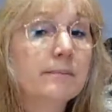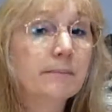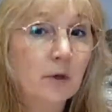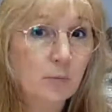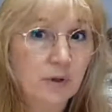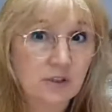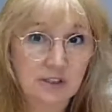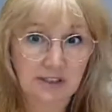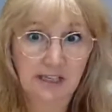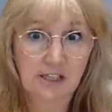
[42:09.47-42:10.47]
Moonbooks
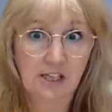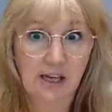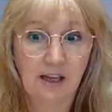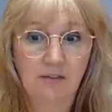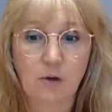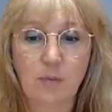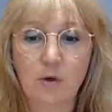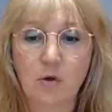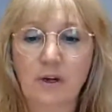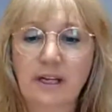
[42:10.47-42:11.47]
does actually have a
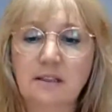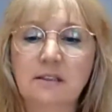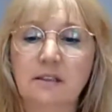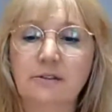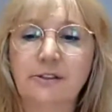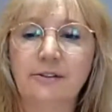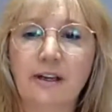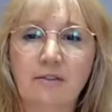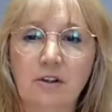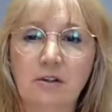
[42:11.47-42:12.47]
book on it, so do
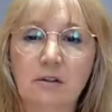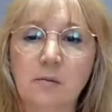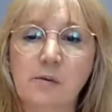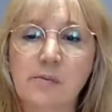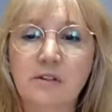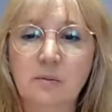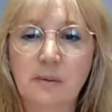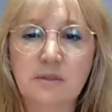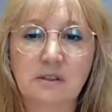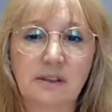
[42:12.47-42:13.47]
have a look on Moonbooks
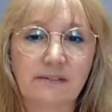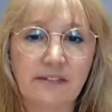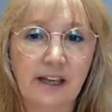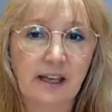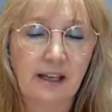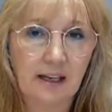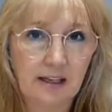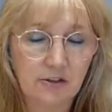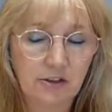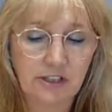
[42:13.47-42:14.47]
website if that
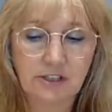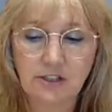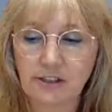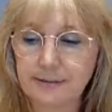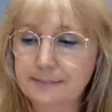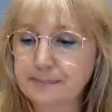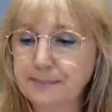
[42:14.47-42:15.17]
interests you.